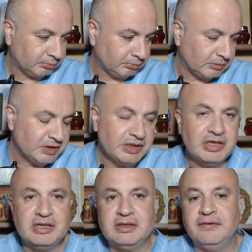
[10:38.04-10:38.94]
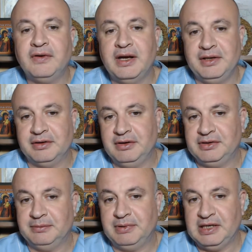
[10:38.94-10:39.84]
suggestive finding:
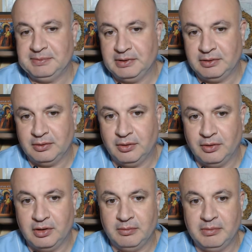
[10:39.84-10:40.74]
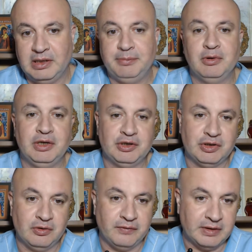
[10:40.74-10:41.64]
recent placement or
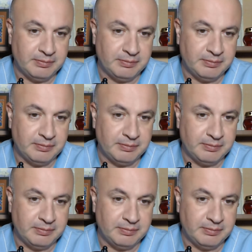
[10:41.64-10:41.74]
manipulation of a